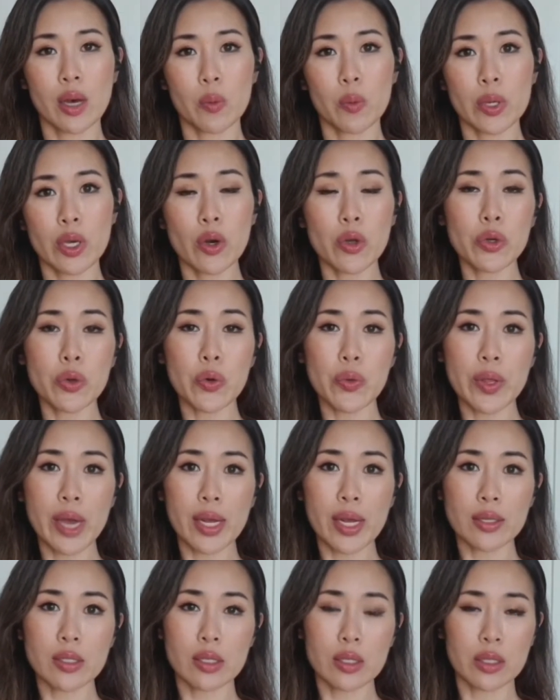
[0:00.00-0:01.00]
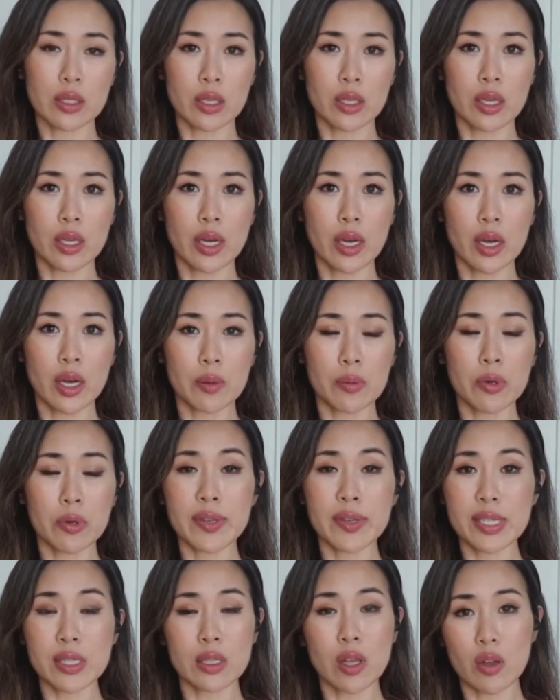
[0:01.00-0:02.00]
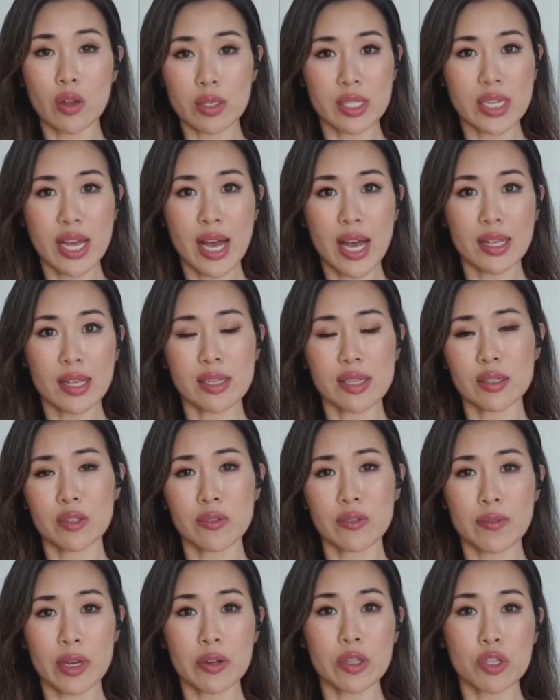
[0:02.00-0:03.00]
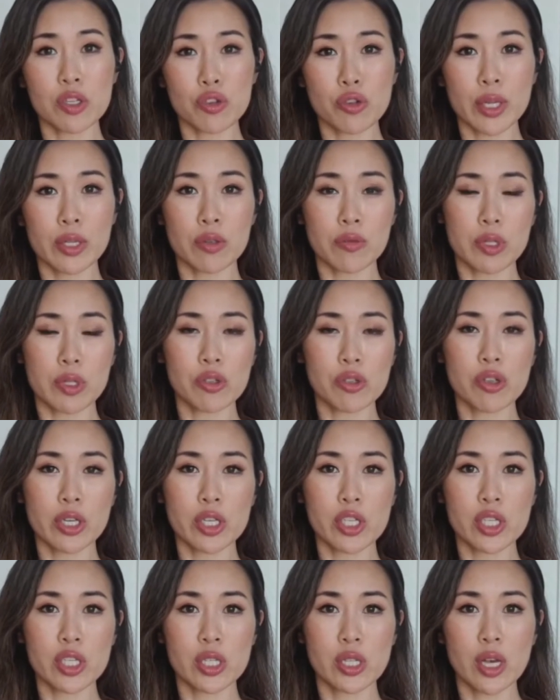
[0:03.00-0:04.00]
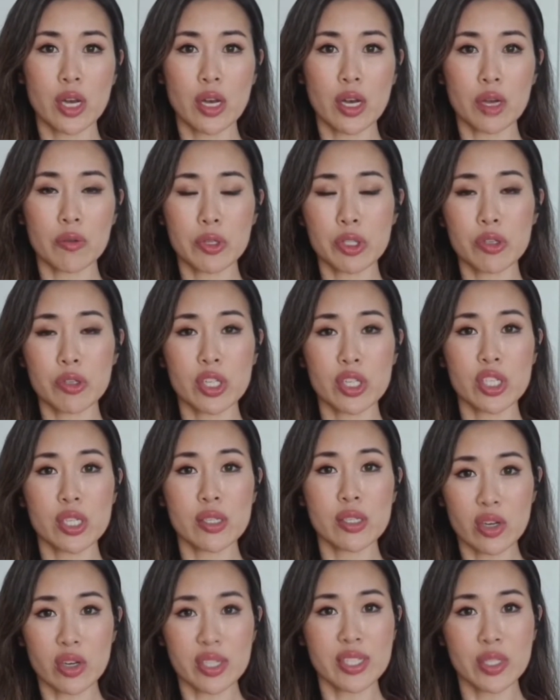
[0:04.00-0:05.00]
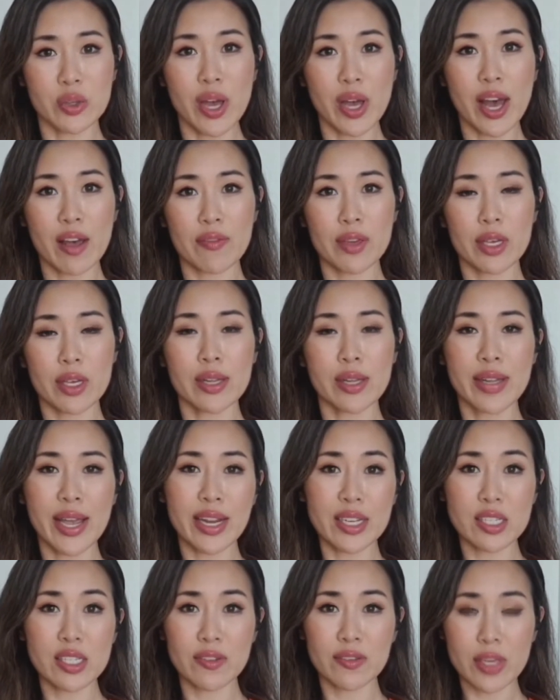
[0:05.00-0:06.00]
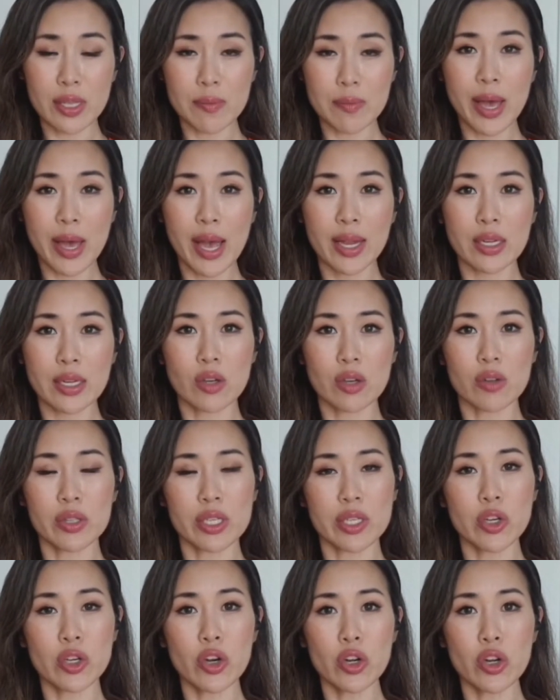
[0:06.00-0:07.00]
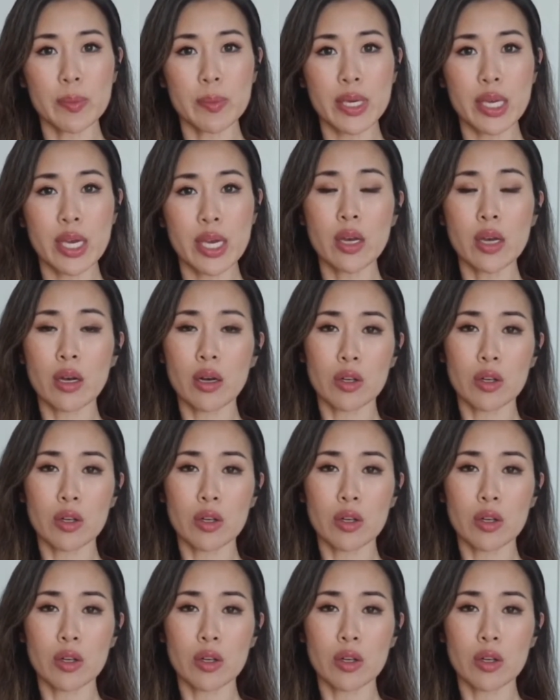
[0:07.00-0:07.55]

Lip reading: We all know that the previous lockdowns and the very strict restrictions are still having a negative impact on the economy,